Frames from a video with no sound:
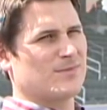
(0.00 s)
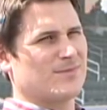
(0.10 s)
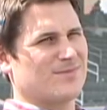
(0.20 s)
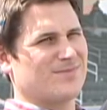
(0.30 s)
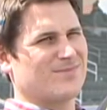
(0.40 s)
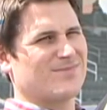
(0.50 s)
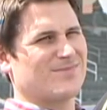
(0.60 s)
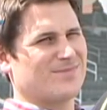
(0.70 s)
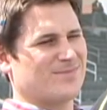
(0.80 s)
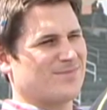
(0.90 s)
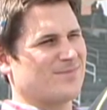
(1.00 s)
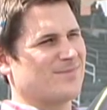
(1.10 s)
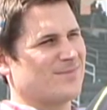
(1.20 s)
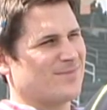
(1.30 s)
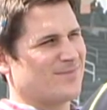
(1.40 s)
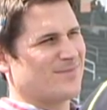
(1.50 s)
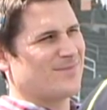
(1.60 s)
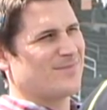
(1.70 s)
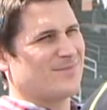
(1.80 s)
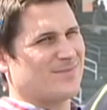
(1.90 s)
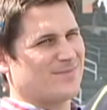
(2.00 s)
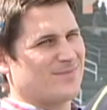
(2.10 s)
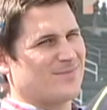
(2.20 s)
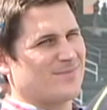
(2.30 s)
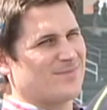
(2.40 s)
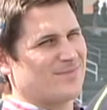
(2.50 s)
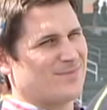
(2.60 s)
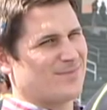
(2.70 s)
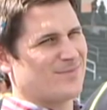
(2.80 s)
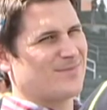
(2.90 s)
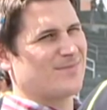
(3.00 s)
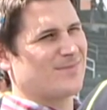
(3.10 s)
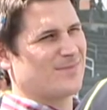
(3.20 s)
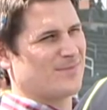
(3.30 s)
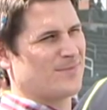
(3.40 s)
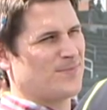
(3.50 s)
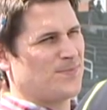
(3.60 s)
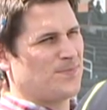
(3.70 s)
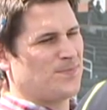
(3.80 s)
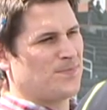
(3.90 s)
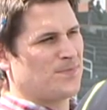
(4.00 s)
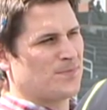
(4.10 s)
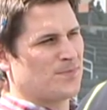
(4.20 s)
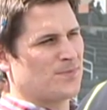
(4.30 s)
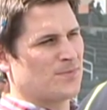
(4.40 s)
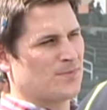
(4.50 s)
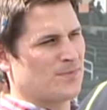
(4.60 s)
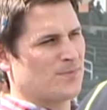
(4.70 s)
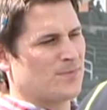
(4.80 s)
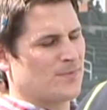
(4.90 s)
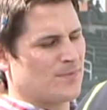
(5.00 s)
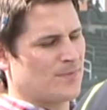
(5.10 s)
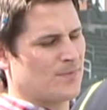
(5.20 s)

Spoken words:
(silent)